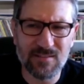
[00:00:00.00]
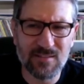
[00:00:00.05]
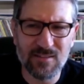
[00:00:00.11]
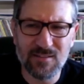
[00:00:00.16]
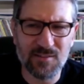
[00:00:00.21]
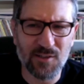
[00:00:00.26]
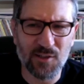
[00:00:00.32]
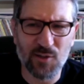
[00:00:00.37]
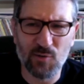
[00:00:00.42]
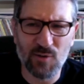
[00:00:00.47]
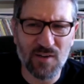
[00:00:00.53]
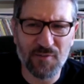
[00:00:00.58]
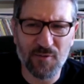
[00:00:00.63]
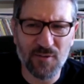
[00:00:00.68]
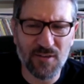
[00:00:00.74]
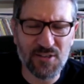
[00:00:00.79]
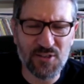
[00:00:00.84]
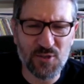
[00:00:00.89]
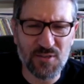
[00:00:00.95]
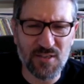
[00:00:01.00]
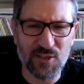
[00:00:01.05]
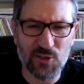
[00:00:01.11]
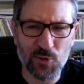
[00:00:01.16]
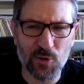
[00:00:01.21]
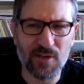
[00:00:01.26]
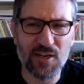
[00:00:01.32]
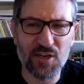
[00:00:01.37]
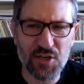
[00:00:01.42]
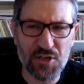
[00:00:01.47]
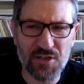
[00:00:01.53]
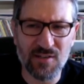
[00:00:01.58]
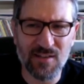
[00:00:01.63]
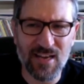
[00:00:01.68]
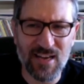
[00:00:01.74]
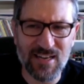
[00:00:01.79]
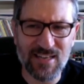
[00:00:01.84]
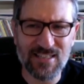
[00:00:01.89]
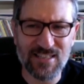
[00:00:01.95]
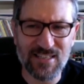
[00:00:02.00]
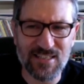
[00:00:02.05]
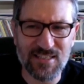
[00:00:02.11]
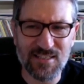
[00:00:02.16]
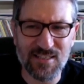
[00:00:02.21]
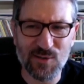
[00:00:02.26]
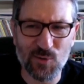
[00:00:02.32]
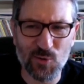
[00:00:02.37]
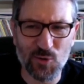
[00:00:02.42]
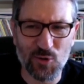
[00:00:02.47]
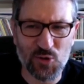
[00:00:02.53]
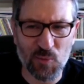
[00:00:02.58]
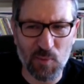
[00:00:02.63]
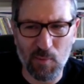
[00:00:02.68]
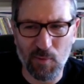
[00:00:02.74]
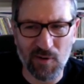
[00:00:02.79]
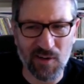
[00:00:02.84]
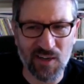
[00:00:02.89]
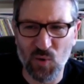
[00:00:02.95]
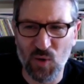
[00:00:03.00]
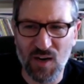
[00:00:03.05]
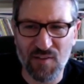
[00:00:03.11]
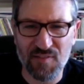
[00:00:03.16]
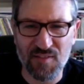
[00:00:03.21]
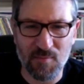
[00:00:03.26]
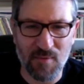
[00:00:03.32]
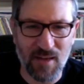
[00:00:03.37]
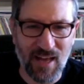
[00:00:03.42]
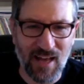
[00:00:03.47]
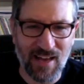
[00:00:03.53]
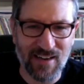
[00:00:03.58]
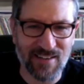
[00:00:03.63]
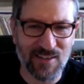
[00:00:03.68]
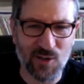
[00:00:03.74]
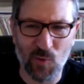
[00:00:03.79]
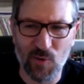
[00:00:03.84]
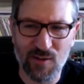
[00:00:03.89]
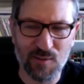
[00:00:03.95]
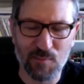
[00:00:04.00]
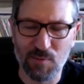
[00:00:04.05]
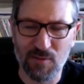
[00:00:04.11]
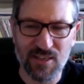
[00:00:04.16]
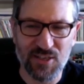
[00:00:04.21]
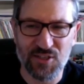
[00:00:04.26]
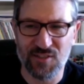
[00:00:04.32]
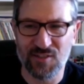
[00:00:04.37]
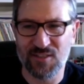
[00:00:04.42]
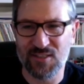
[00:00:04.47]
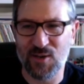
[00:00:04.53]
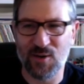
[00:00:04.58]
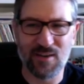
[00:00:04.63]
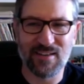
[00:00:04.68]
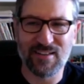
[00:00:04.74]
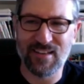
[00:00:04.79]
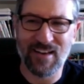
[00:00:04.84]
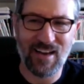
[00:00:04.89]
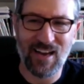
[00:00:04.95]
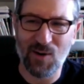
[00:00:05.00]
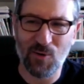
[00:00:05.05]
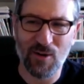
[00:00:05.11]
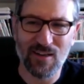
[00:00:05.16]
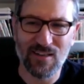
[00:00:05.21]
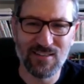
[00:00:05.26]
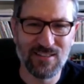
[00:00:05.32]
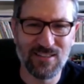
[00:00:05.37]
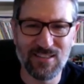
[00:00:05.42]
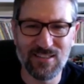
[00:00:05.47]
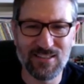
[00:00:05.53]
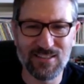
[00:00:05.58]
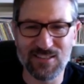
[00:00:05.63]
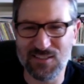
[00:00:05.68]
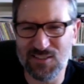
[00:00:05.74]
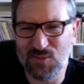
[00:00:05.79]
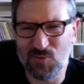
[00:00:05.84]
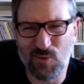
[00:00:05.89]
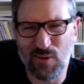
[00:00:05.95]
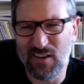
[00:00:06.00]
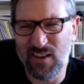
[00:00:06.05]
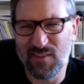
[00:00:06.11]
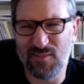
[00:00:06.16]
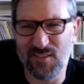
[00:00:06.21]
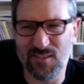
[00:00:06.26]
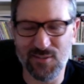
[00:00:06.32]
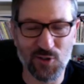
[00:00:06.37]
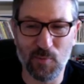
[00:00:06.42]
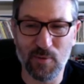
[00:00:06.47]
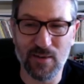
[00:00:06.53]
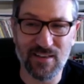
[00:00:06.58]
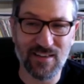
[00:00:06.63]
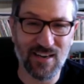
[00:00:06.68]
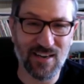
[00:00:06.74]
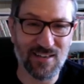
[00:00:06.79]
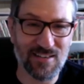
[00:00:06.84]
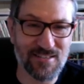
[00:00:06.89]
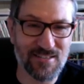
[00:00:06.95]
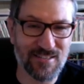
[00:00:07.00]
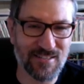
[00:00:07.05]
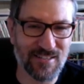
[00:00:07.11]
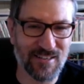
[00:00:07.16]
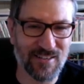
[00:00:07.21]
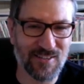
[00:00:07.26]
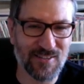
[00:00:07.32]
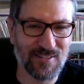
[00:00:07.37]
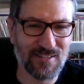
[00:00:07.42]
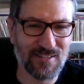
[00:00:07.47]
The other referee is using traditional 80cc rules. People can go off the mat, go into the bleachers, out onto the highway, just whatever, nobody cares, you know.